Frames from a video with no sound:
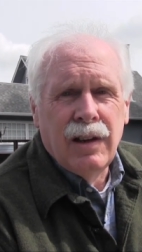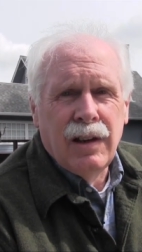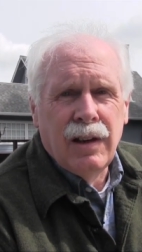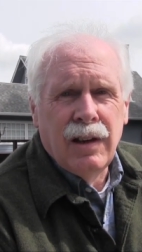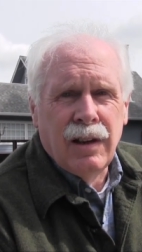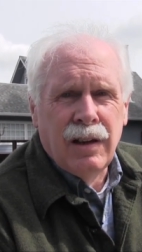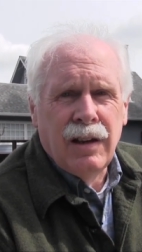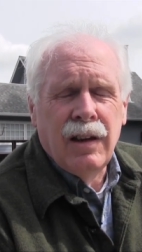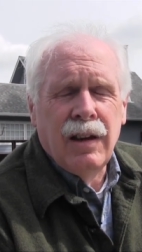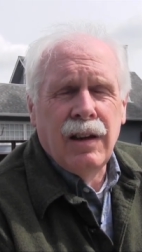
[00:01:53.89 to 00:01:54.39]

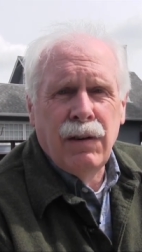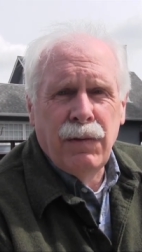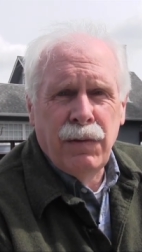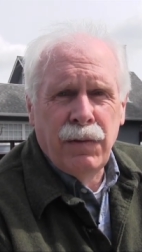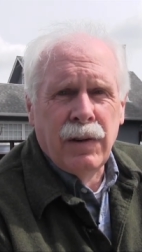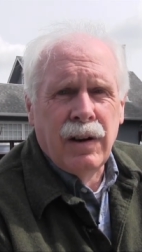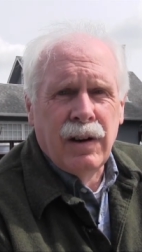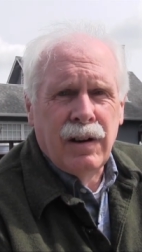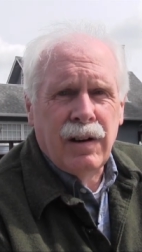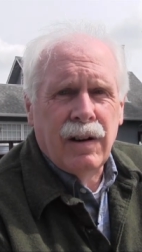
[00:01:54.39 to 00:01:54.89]
in
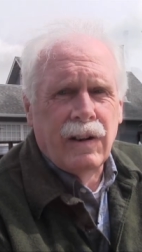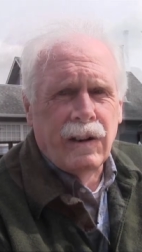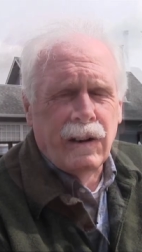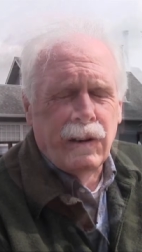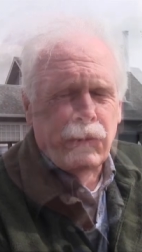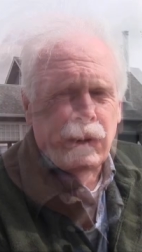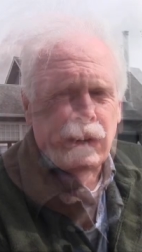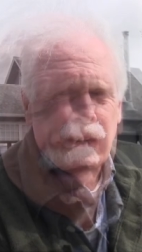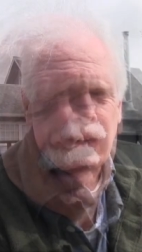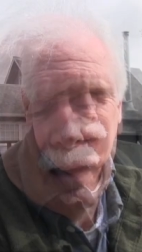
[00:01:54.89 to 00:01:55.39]
infinite
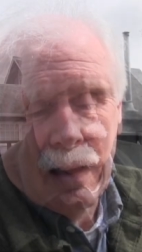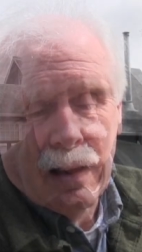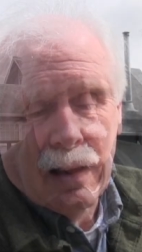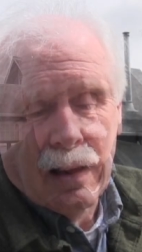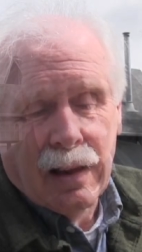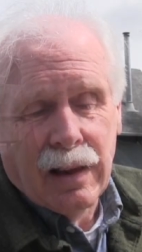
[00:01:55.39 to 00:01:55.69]
harmony?